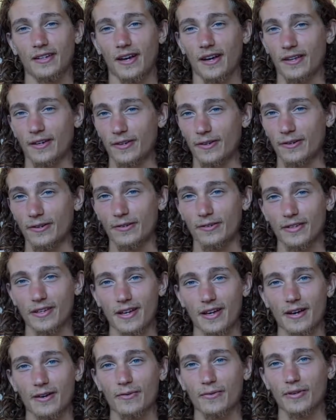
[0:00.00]
I know,
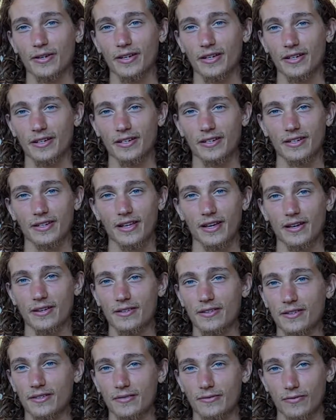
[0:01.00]
yeah, we're getting into that
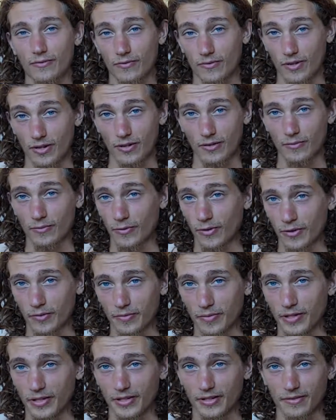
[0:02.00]
realm where
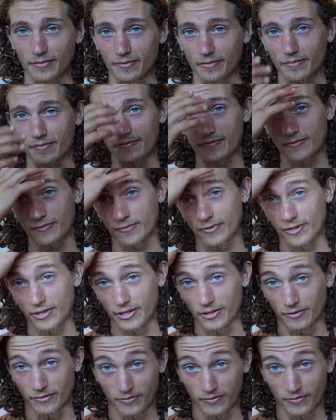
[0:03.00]
we can really